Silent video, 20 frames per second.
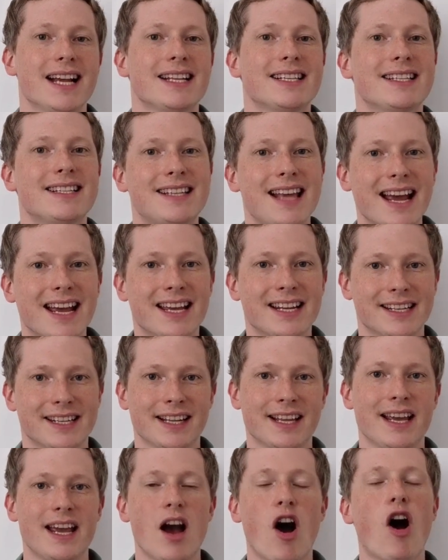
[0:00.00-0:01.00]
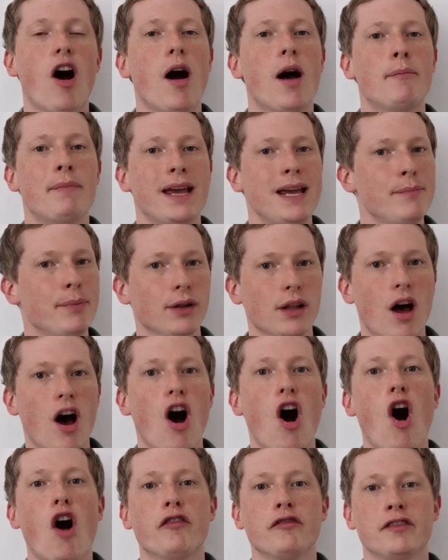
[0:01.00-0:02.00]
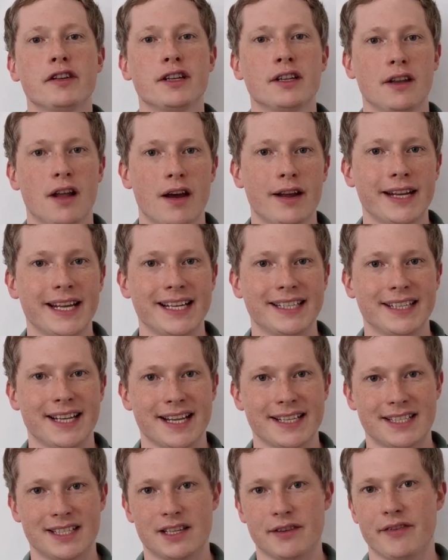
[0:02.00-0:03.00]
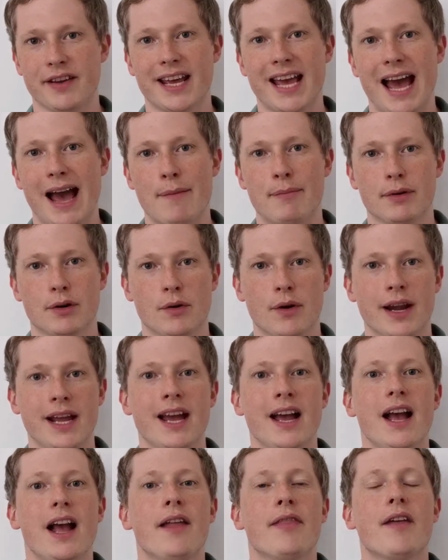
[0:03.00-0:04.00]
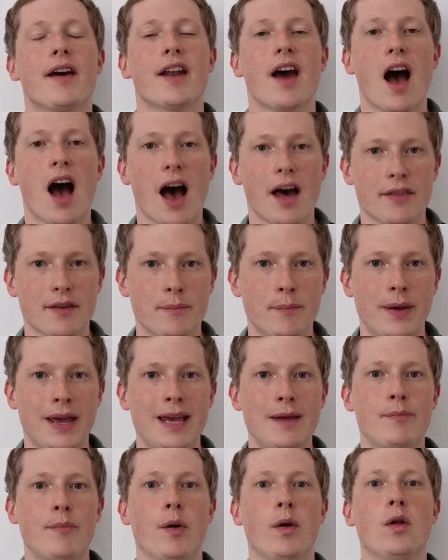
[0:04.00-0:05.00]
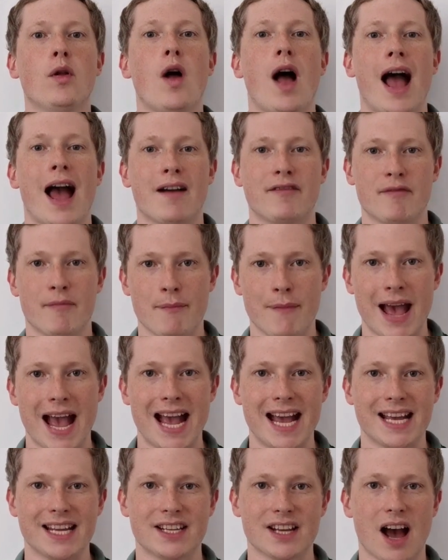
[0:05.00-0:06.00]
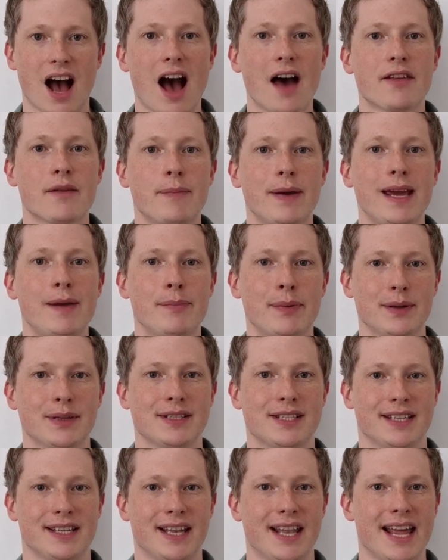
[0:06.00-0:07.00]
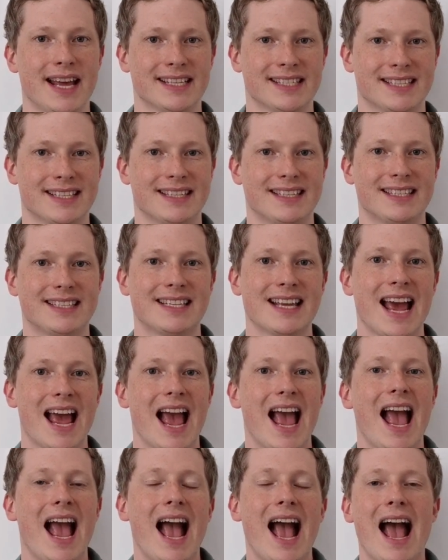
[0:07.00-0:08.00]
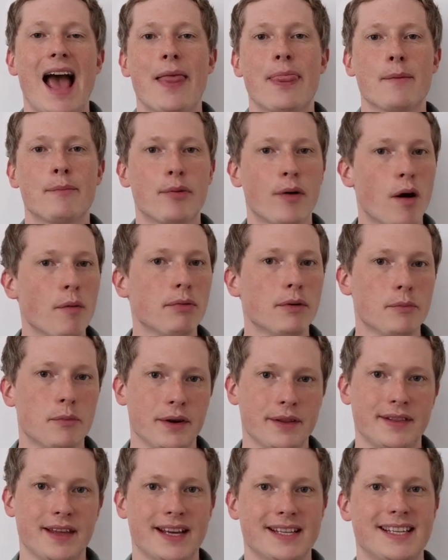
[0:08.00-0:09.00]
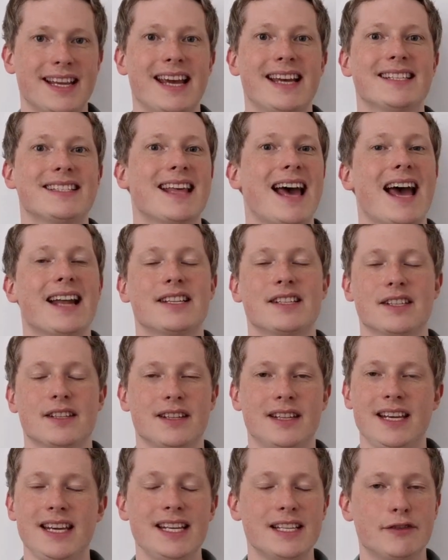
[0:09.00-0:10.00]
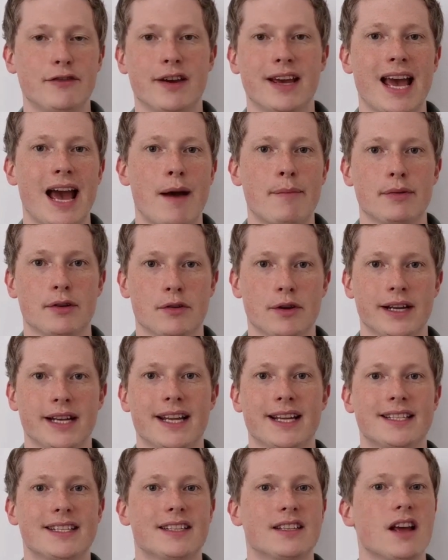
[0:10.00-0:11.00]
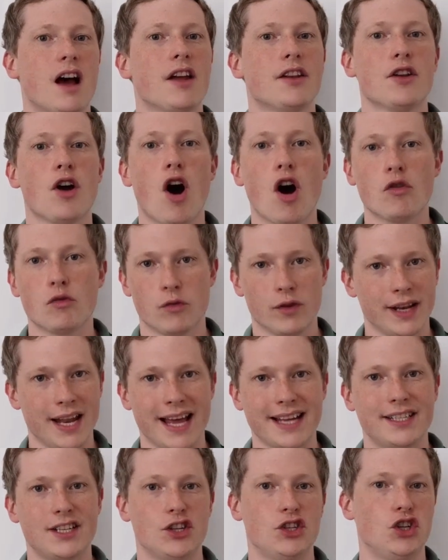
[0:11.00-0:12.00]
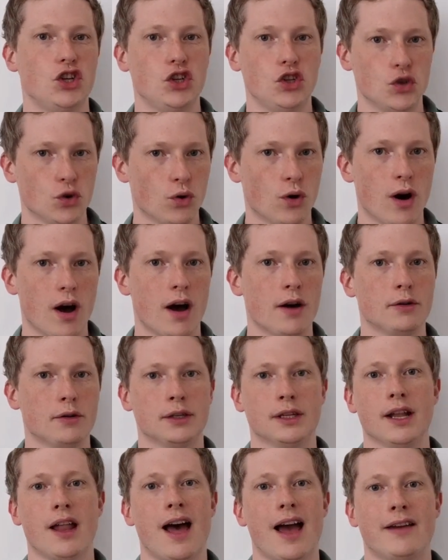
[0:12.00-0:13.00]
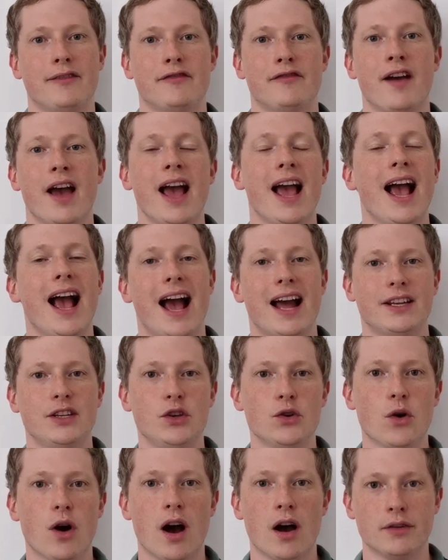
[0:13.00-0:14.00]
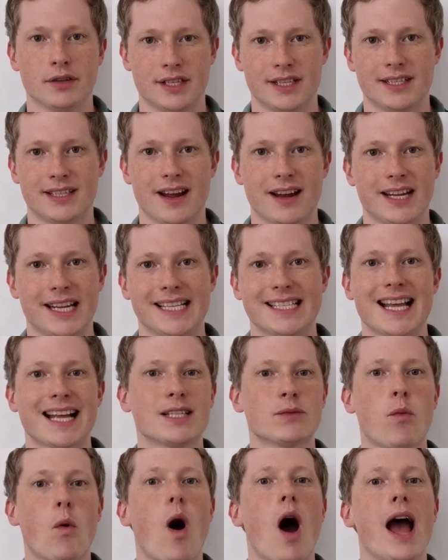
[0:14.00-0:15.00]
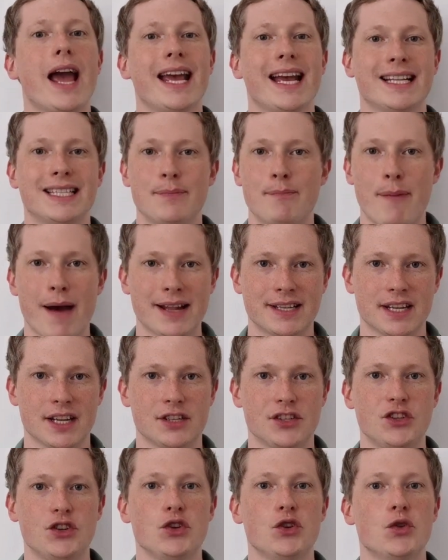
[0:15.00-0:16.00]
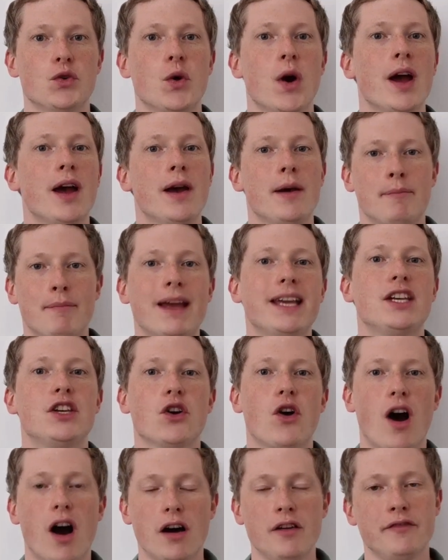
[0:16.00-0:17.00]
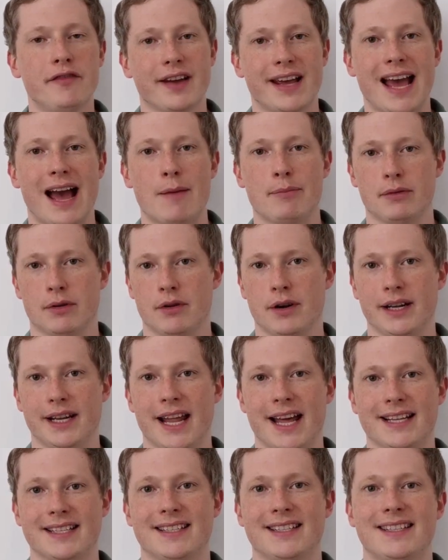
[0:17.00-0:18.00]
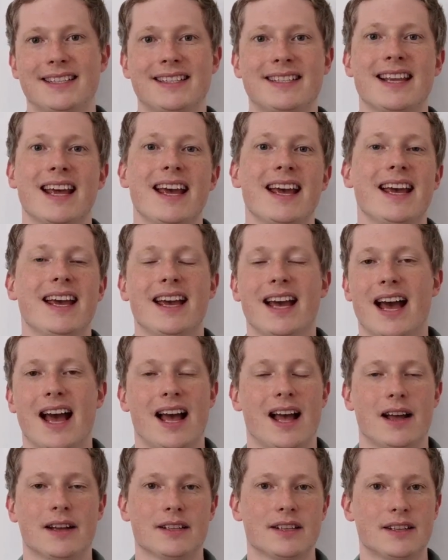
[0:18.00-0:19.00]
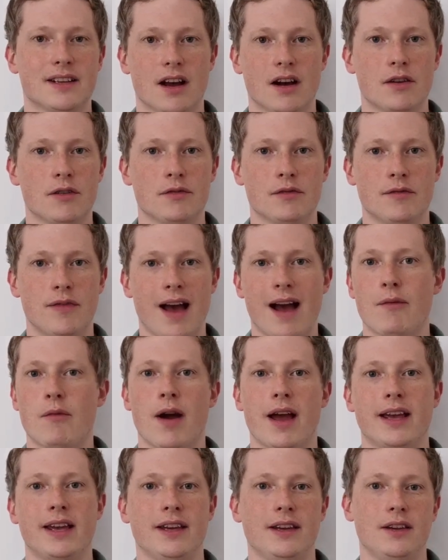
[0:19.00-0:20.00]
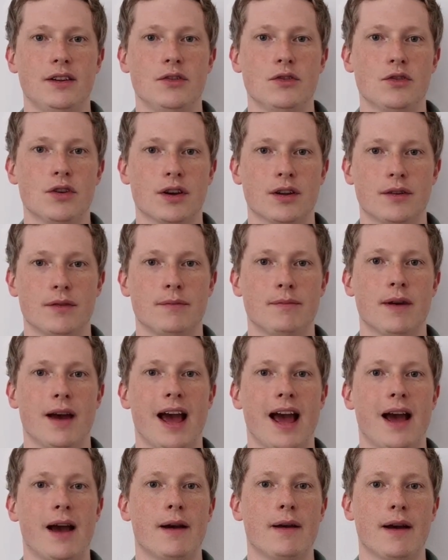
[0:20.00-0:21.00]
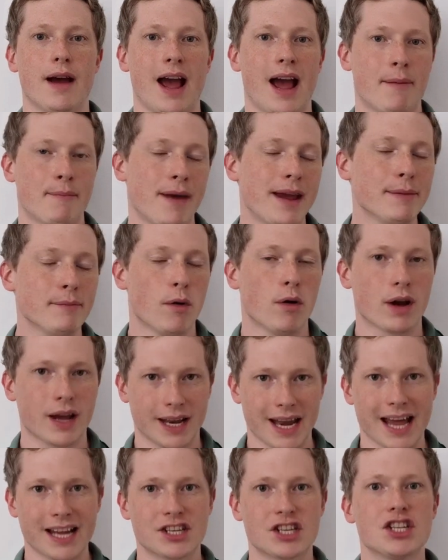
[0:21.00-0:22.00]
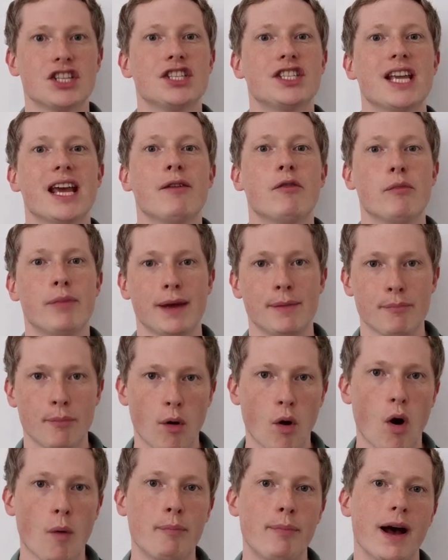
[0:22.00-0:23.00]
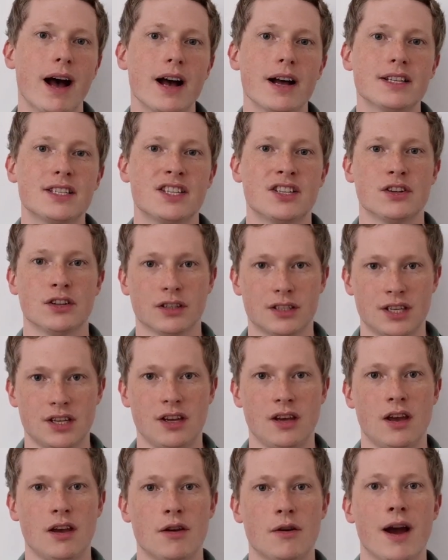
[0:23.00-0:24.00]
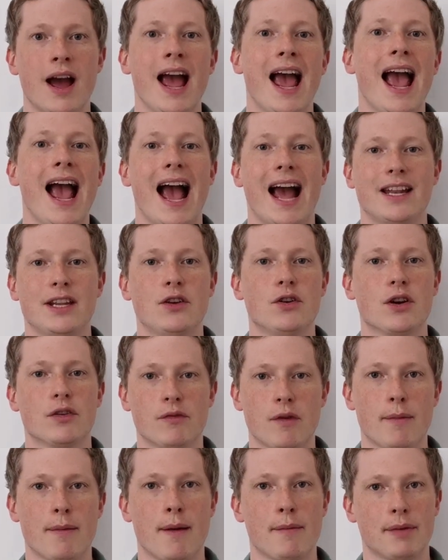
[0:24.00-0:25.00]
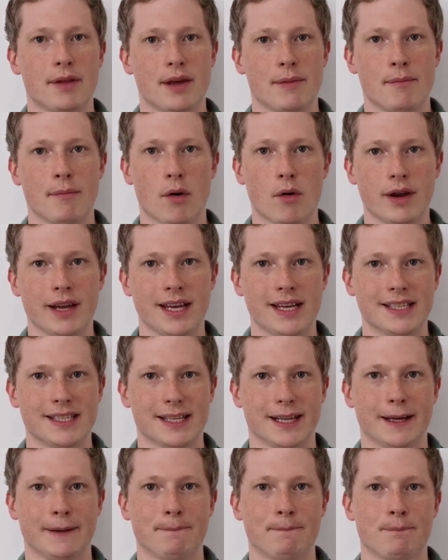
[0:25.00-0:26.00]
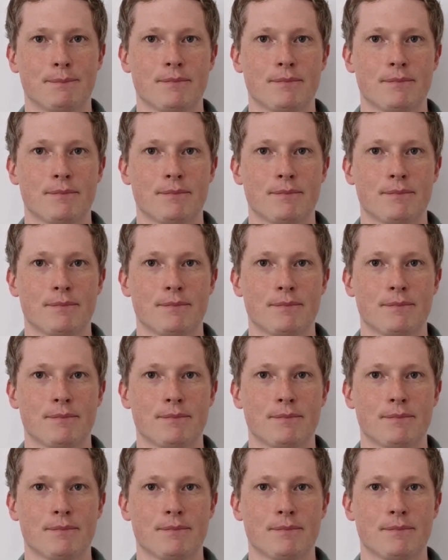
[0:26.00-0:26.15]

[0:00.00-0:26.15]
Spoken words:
Secondly, people are often learning lists of vocabulary that other people have made, other people's lists. And the problem with this is that these vocabulary lists are not related to your own life and your own studies. That's why it's better to make your own vocabulary lists. So that way you can make more connections, it will be more personal to you, and you can remember them more easily.